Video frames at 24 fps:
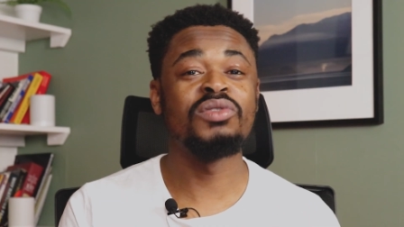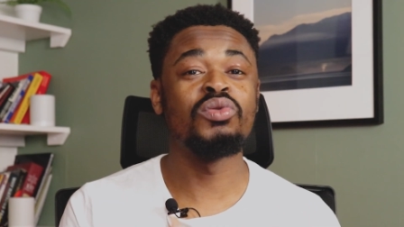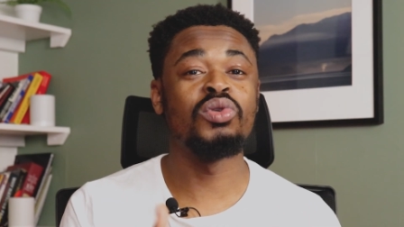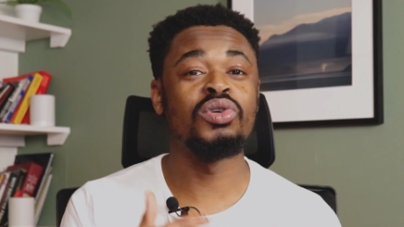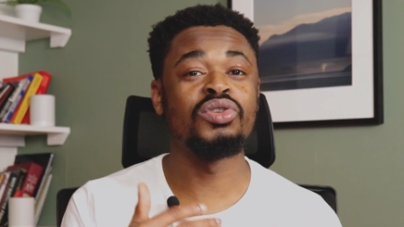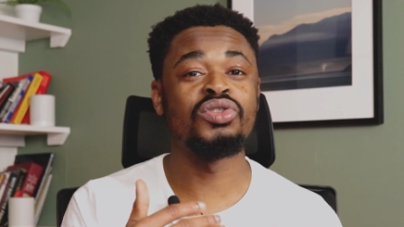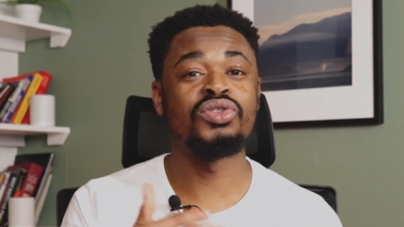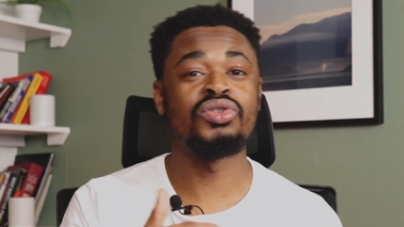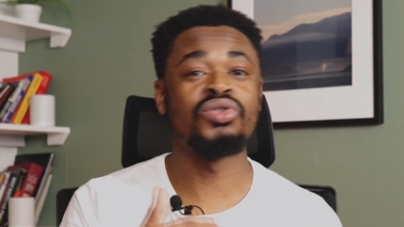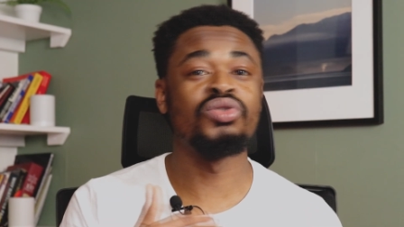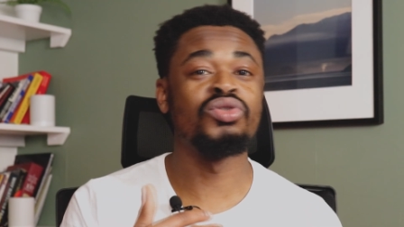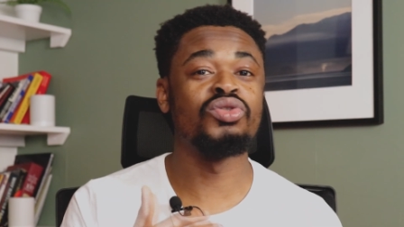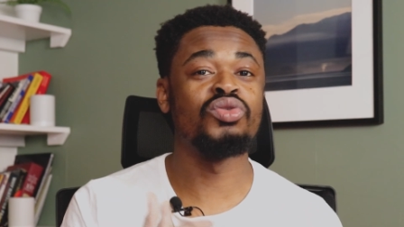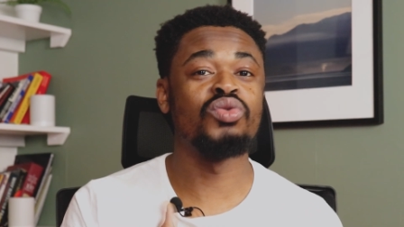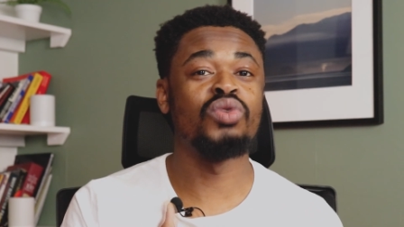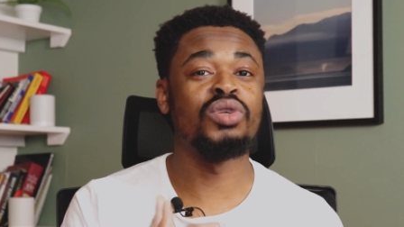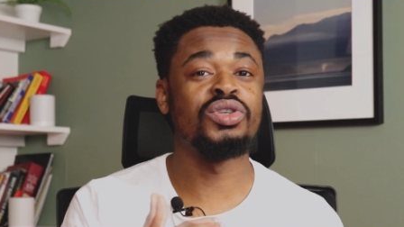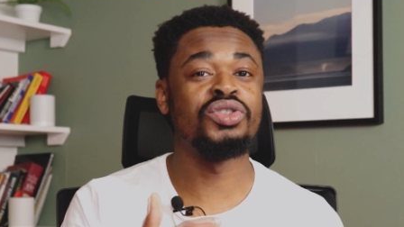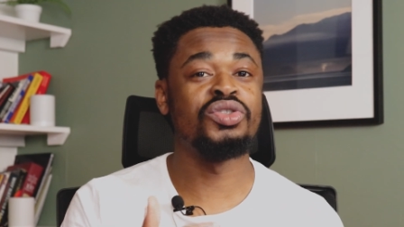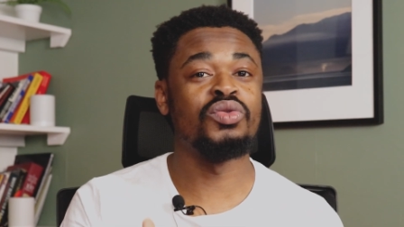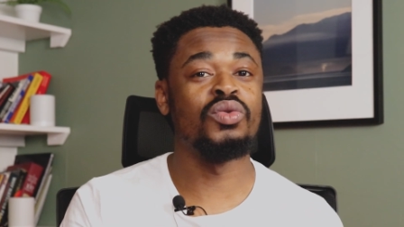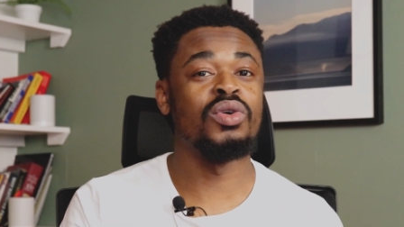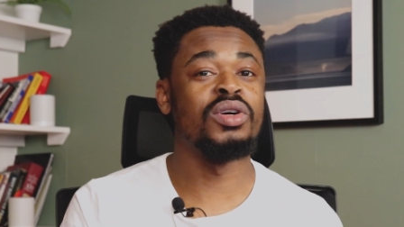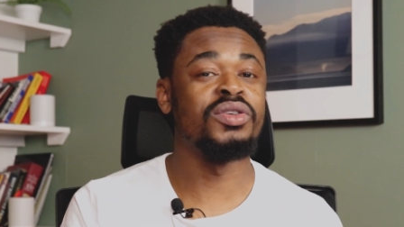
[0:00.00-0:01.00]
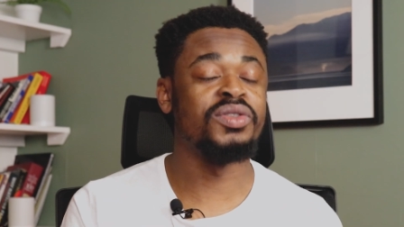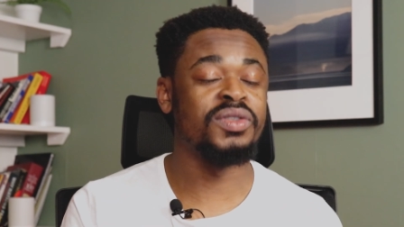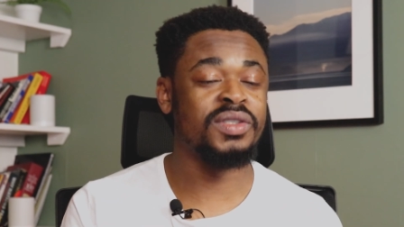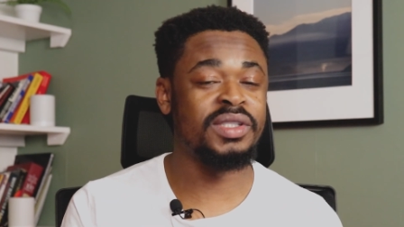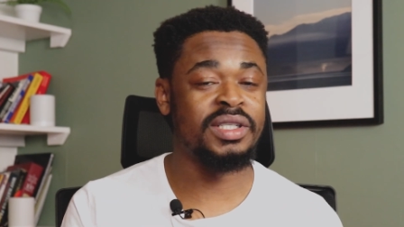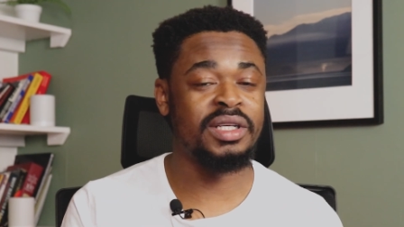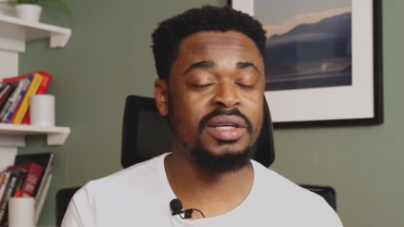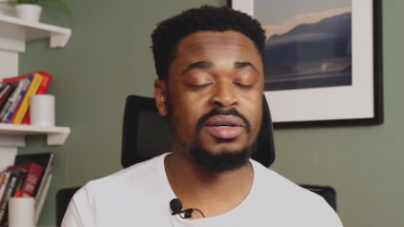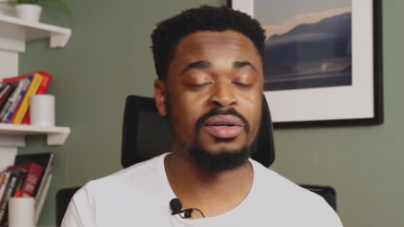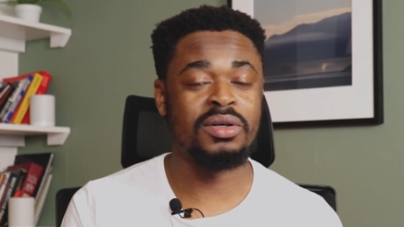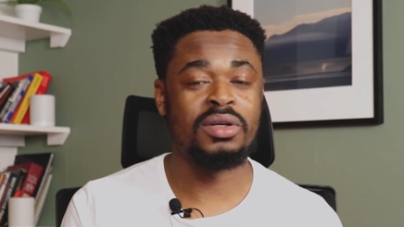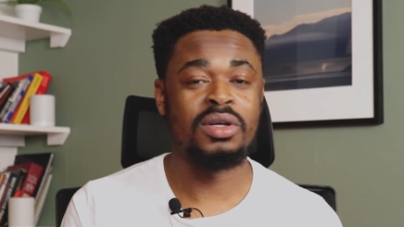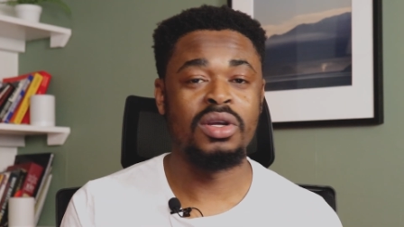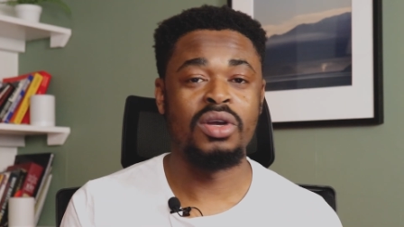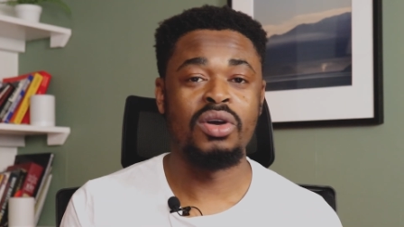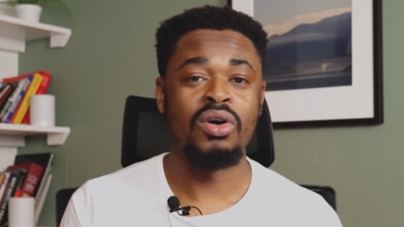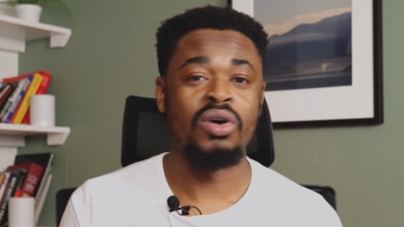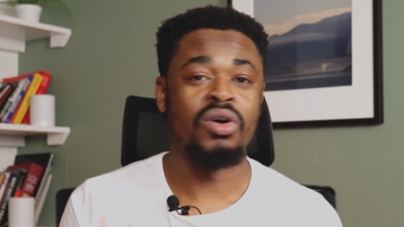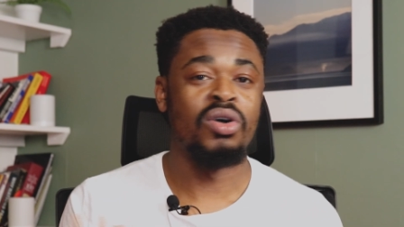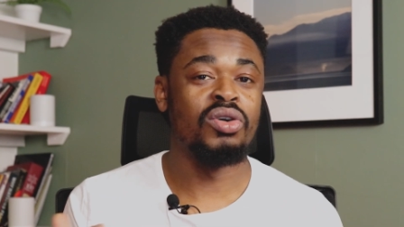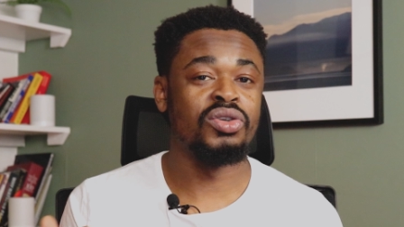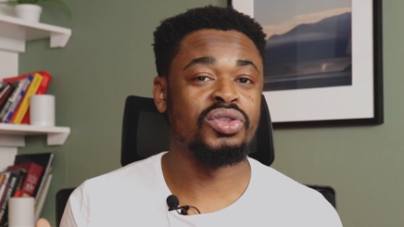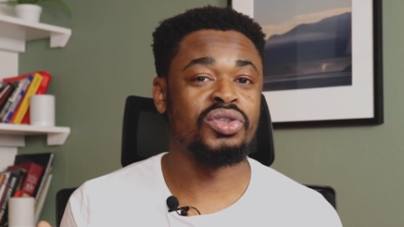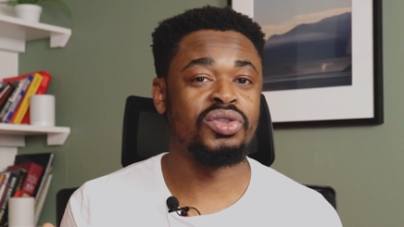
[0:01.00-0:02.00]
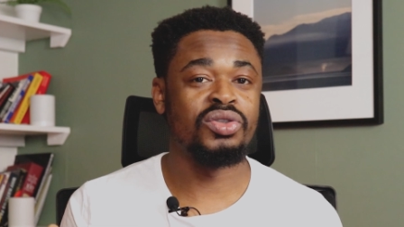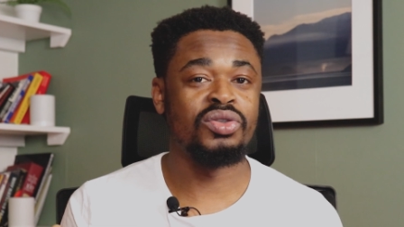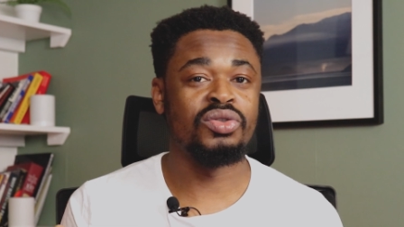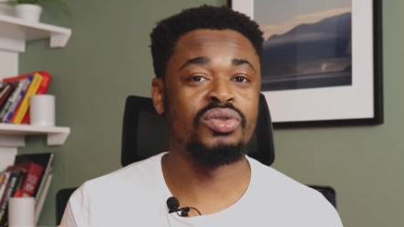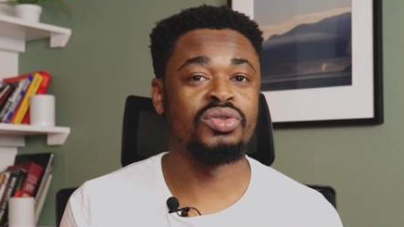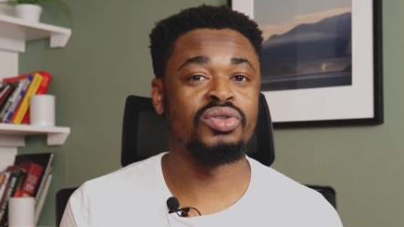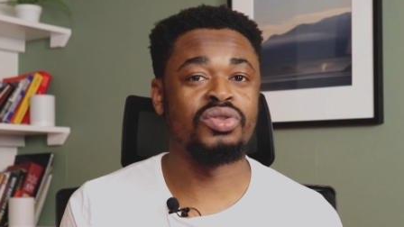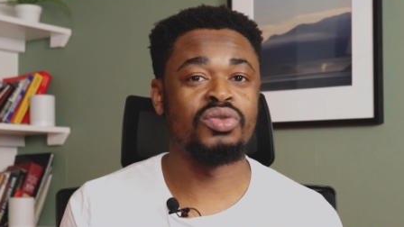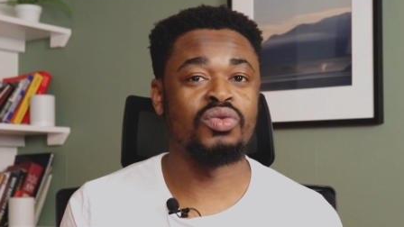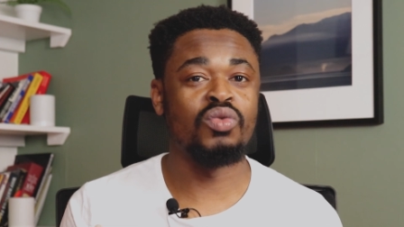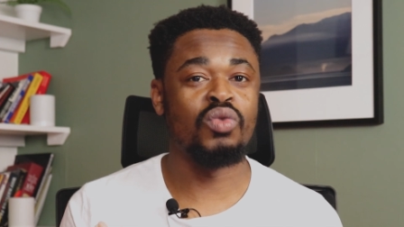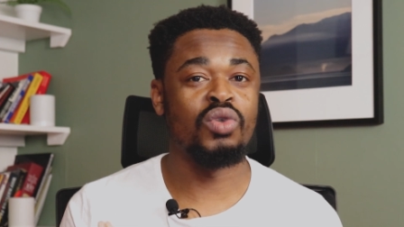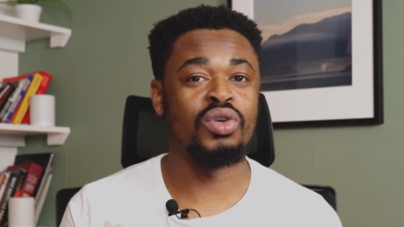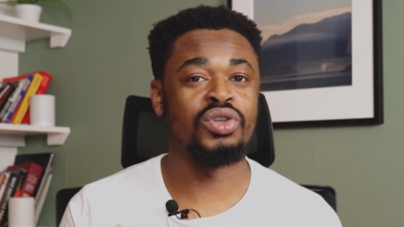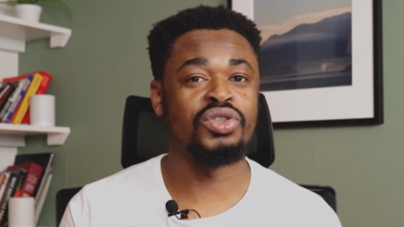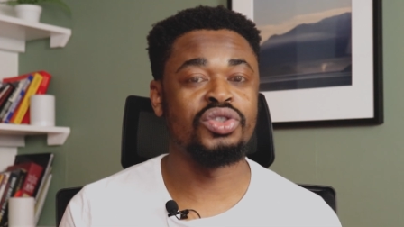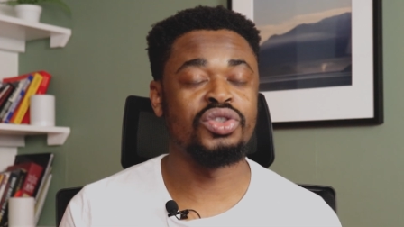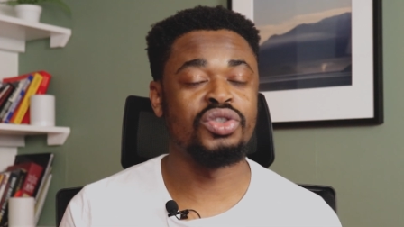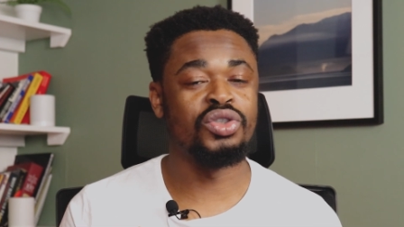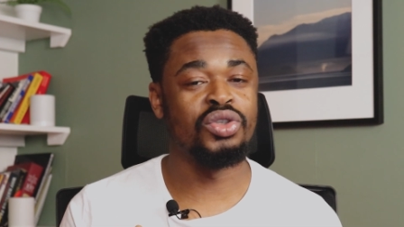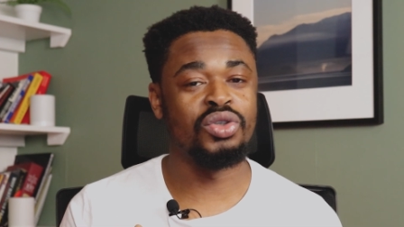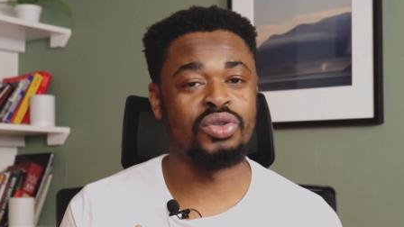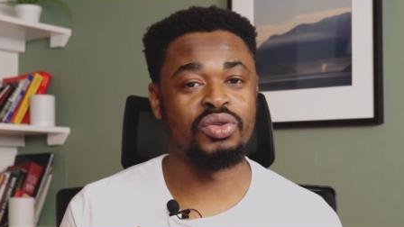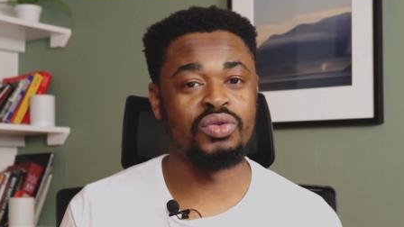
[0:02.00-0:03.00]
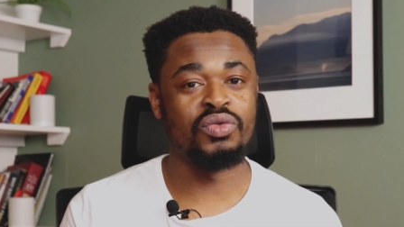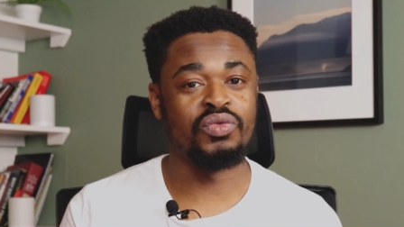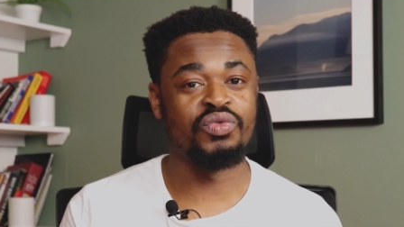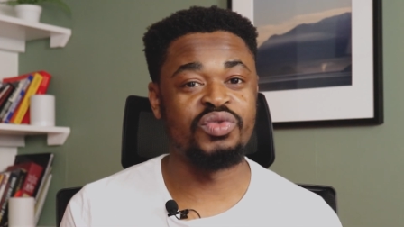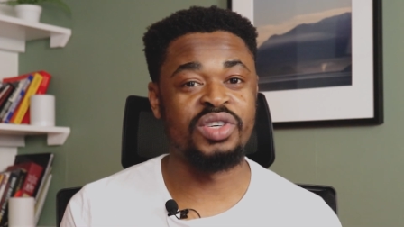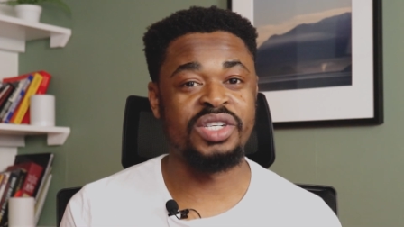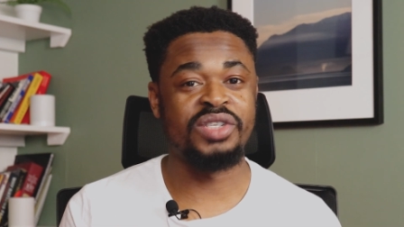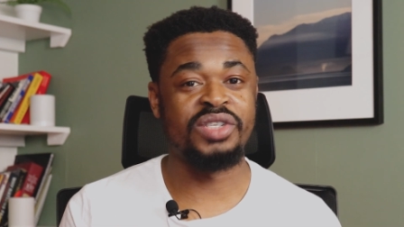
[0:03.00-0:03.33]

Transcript: anyone suits what you want to sell or suits what you